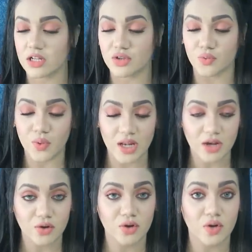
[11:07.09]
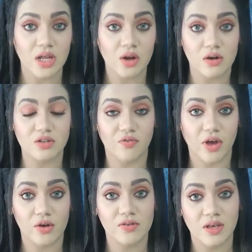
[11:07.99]
It is really good to
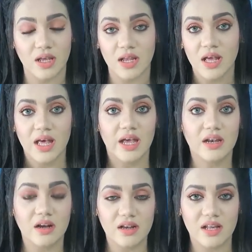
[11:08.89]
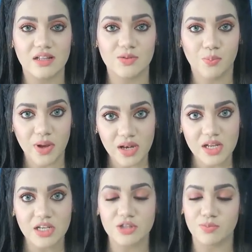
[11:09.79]
detoxify your skin. It contains
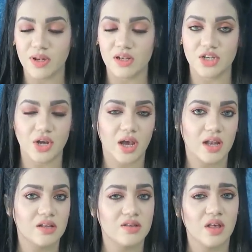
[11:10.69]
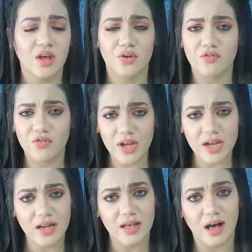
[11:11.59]
spinach. Spinach again is
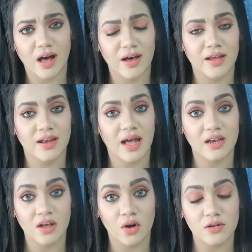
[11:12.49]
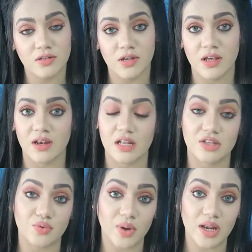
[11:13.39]
really high in antioxidant.
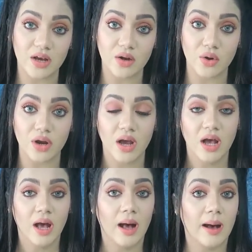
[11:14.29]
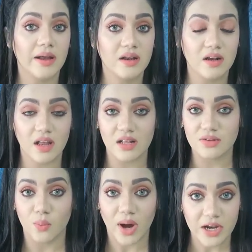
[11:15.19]
It's really good. It
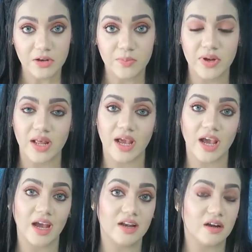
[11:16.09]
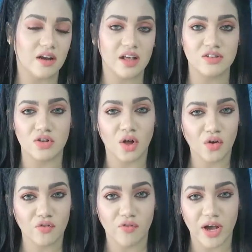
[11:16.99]
contains vitamin A. It contains a
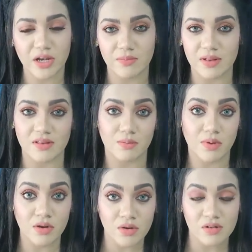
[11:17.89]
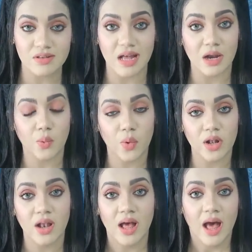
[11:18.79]
lot of vitamins and minerals that
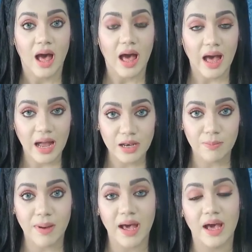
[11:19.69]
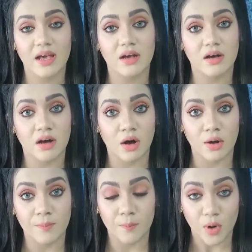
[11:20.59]
will add
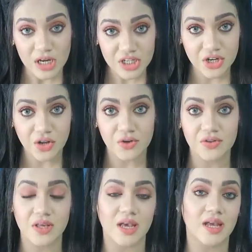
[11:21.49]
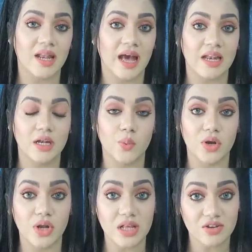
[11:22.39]
back moisture to your skin, and it
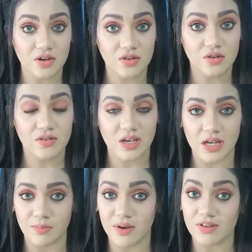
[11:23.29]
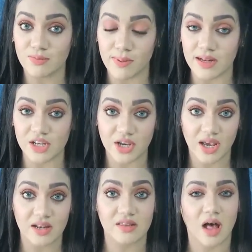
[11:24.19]
will de-stress your skin, because spinach
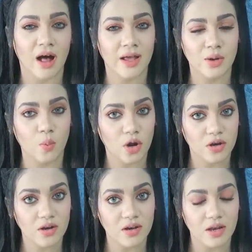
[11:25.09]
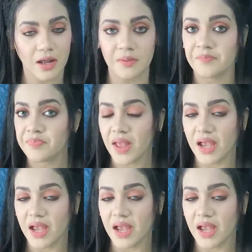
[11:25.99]
again is high in water content.